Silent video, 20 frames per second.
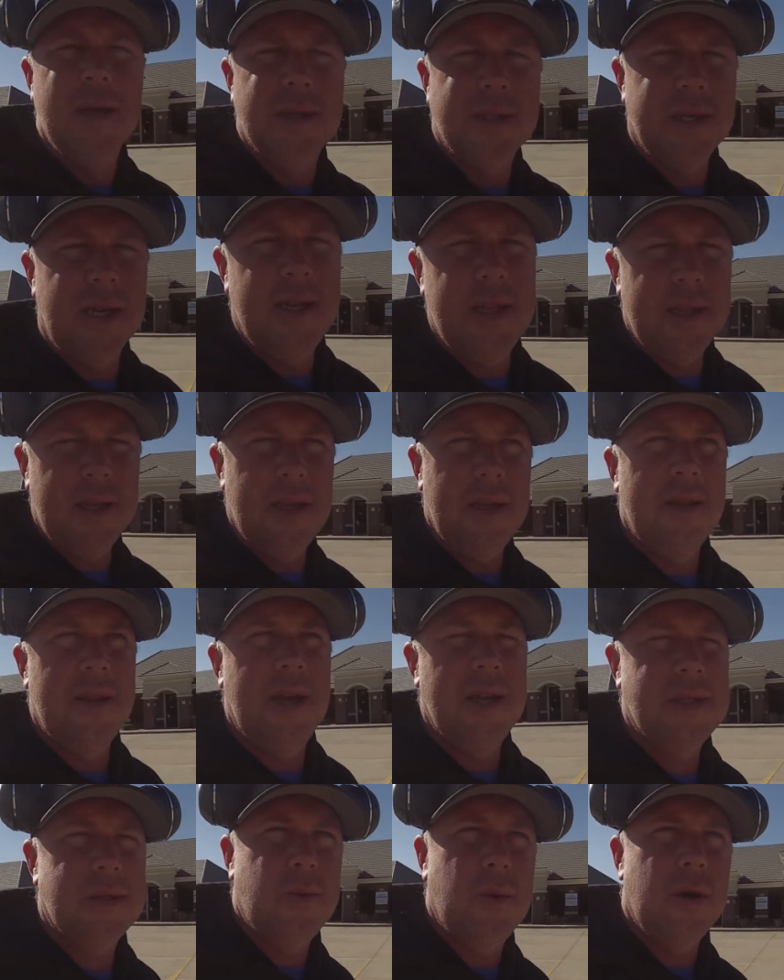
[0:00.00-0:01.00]
See, and
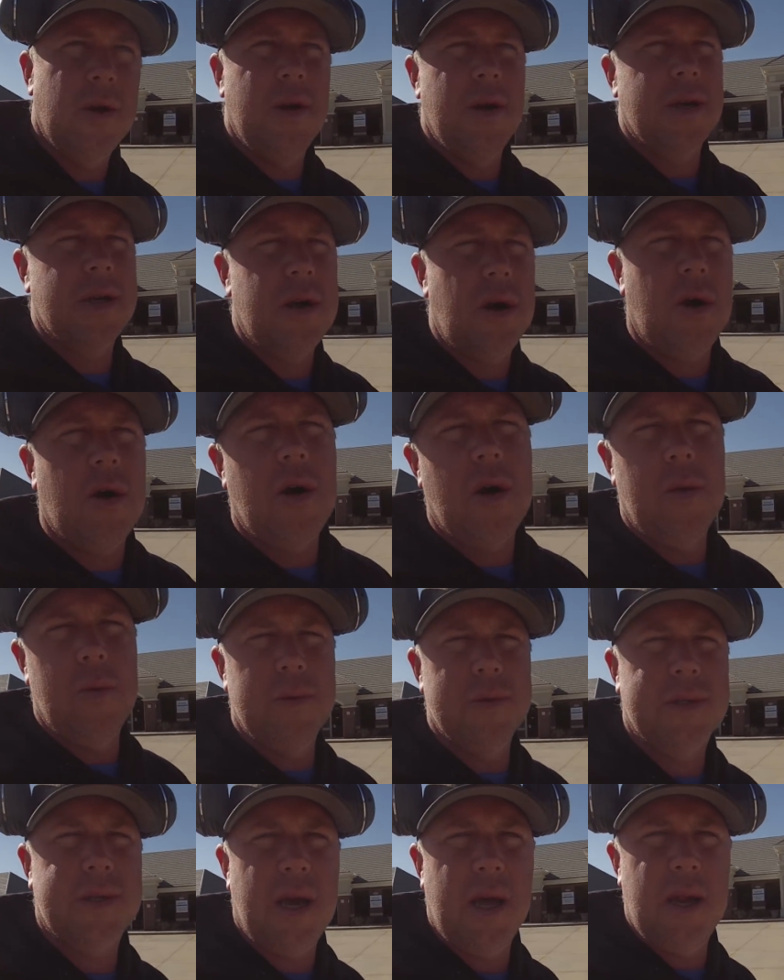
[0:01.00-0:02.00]
that's where a car
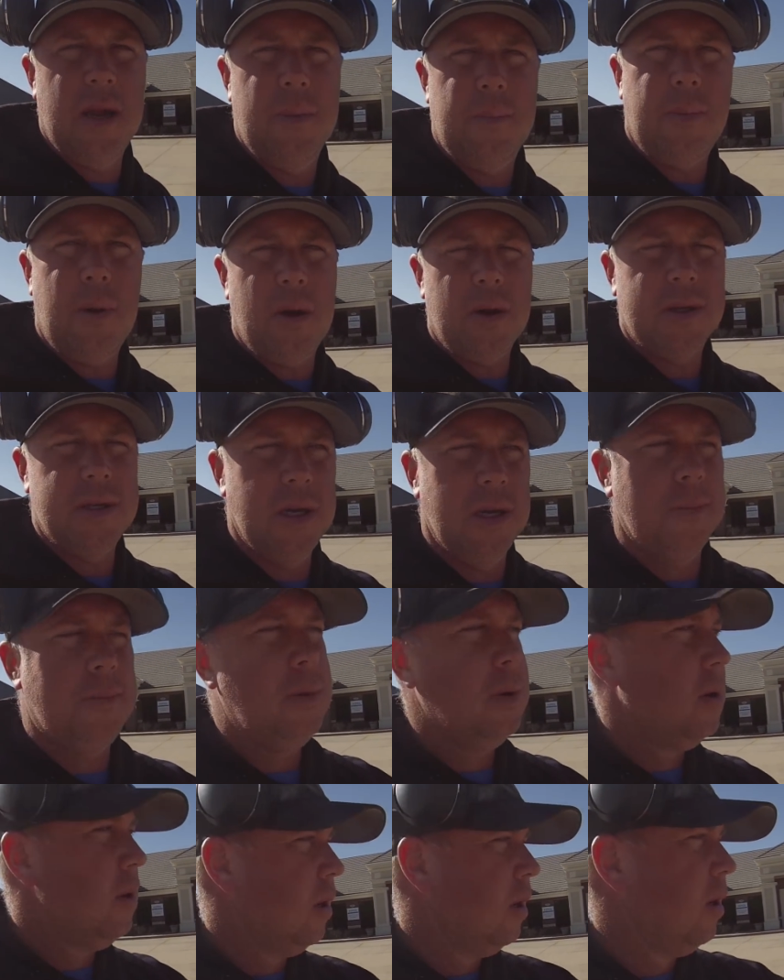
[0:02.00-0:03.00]
was kind of parked up
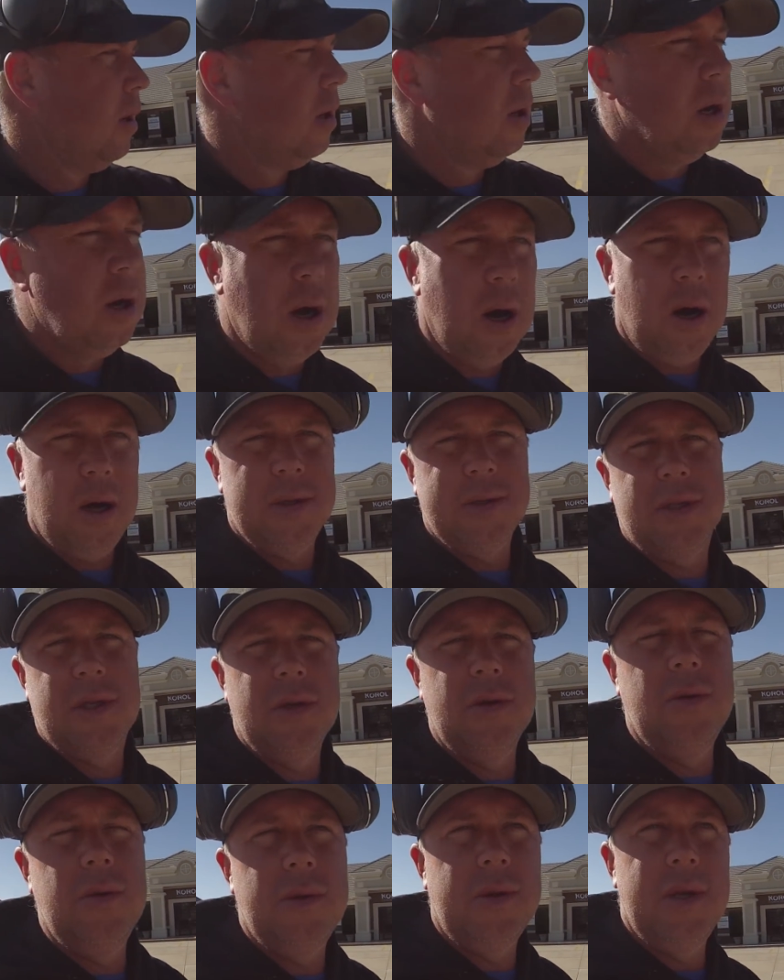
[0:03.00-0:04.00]

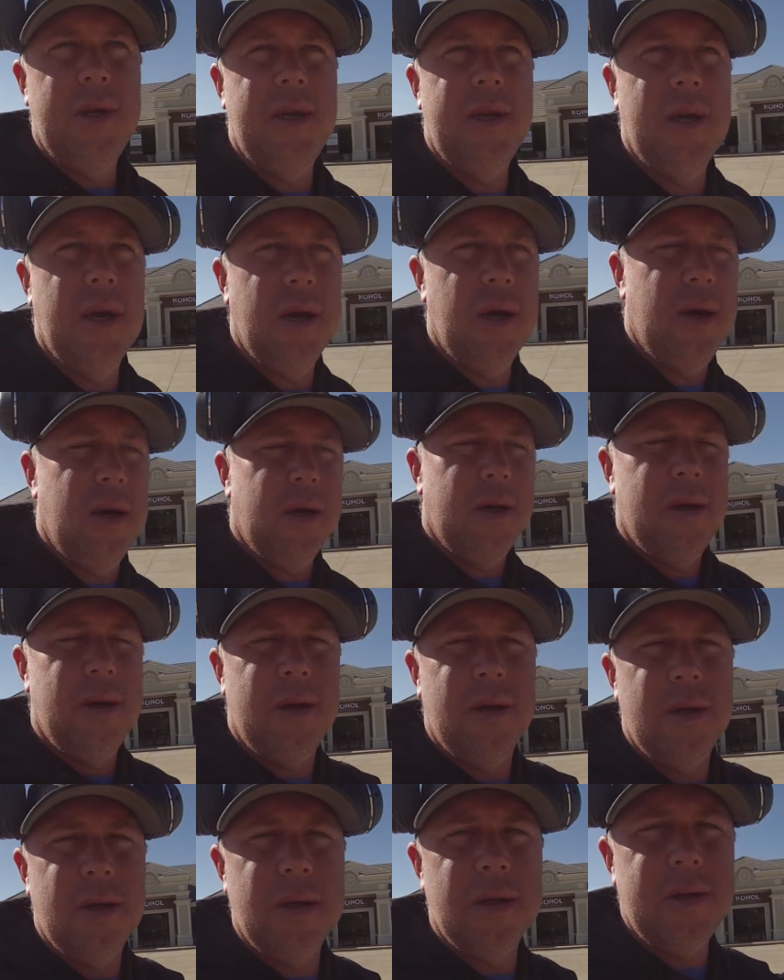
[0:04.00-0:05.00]
onto the, uh,
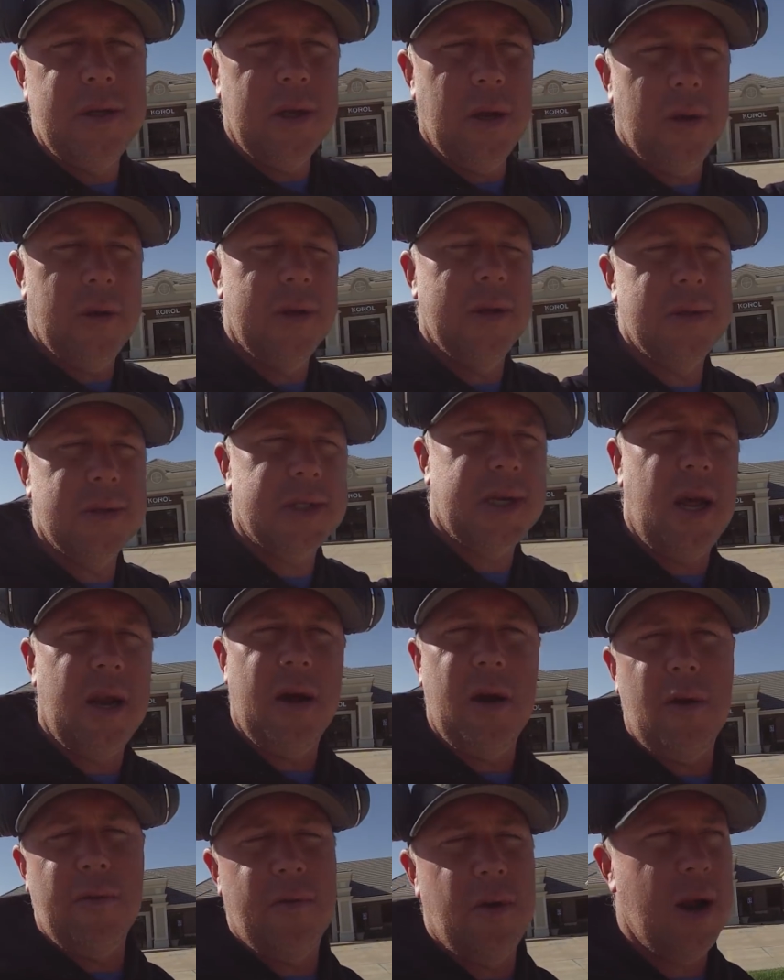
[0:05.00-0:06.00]
you know, it was kind
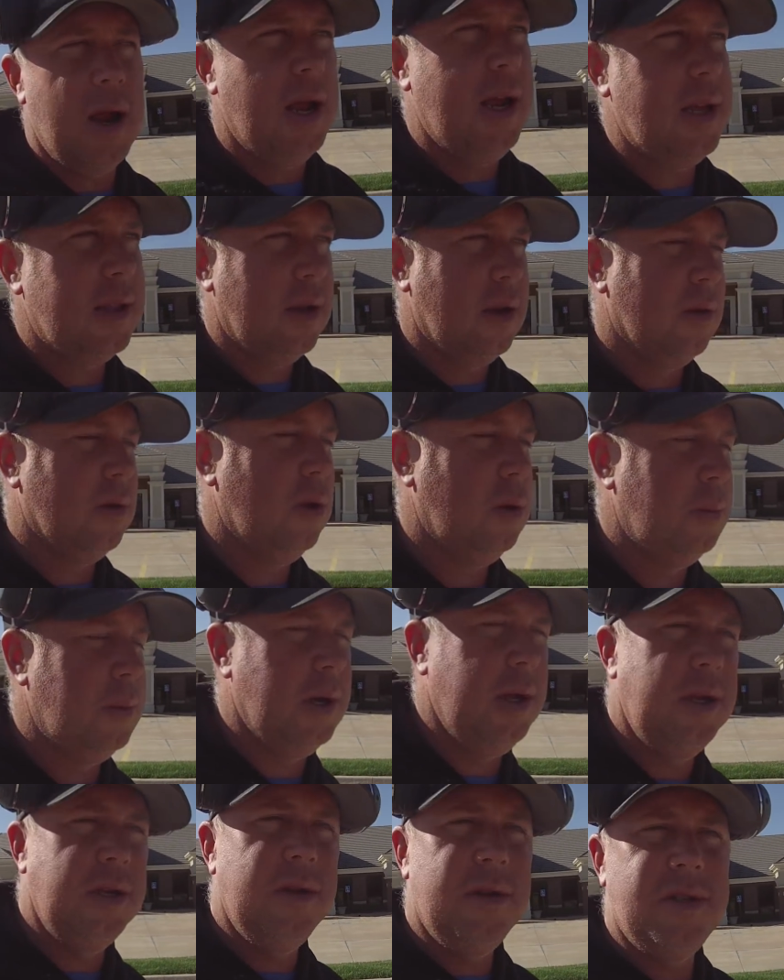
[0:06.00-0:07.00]
of overhang there a little
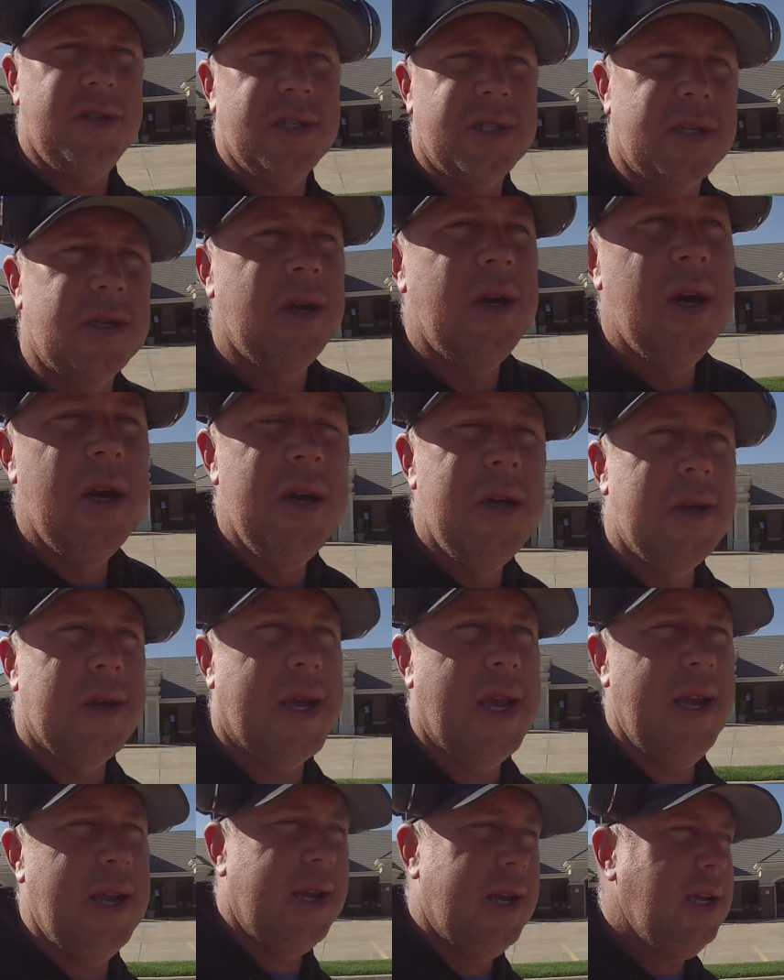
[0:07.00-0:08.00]
bit, and you just you
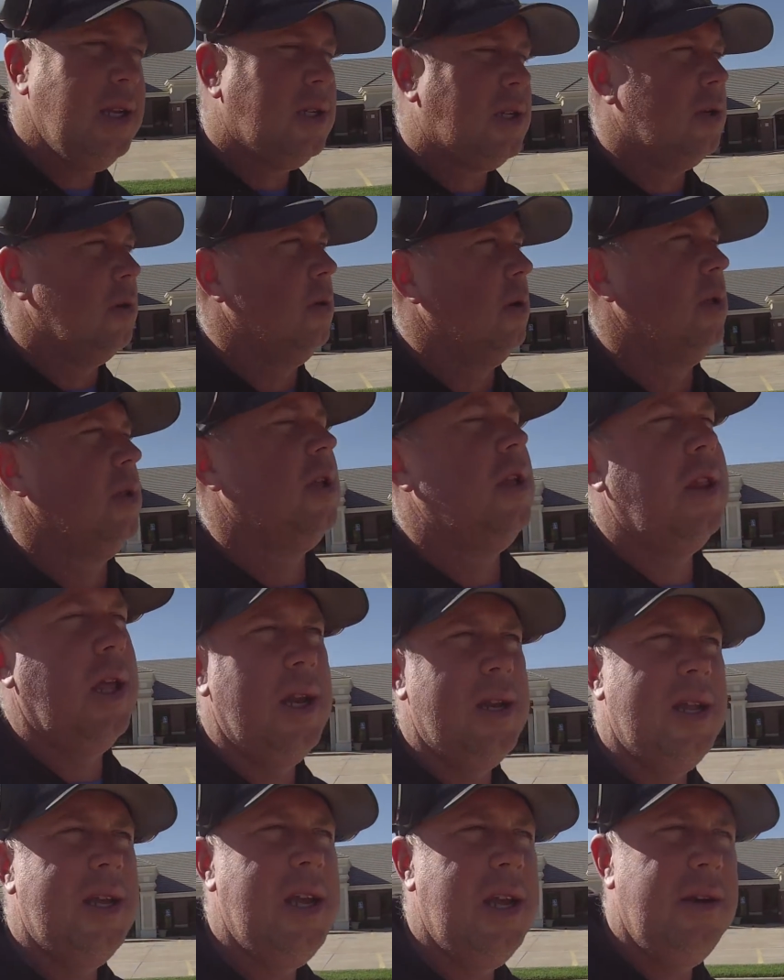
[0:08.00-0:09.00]
can't get to it. And then they
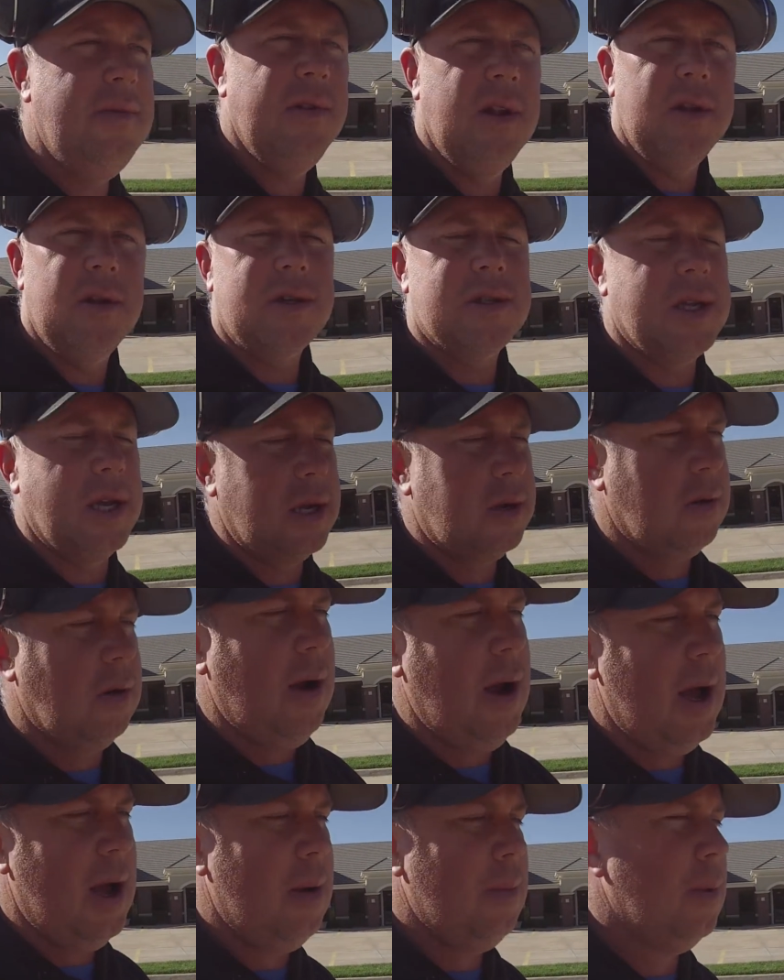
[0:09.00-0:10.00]
leave, and it looks like
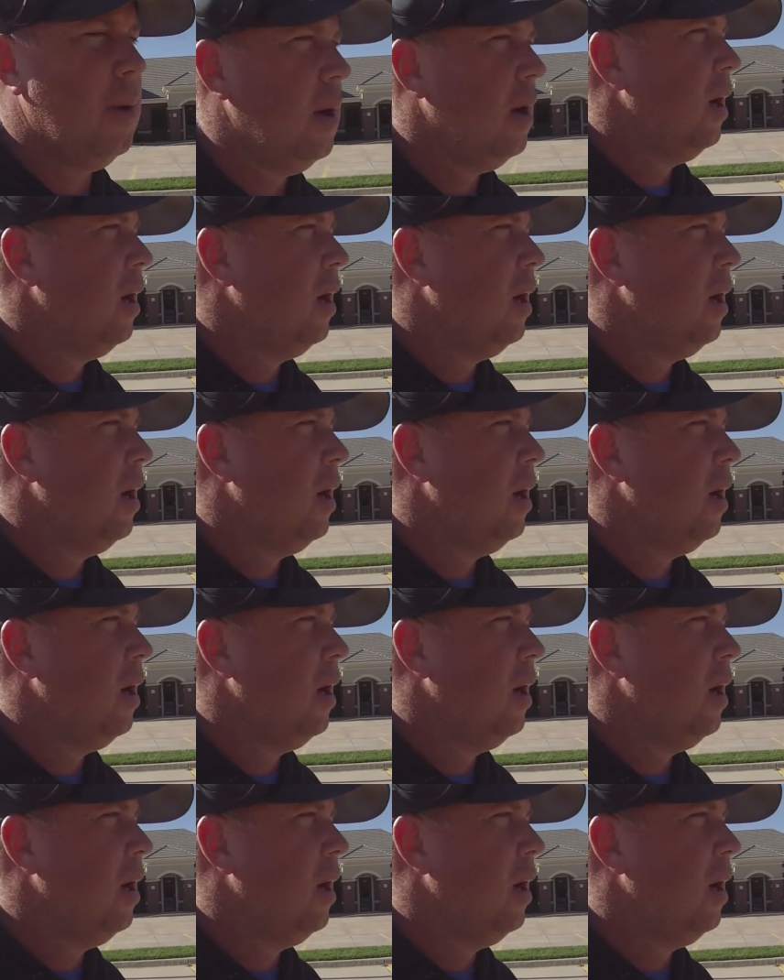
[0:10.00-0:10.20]
crap.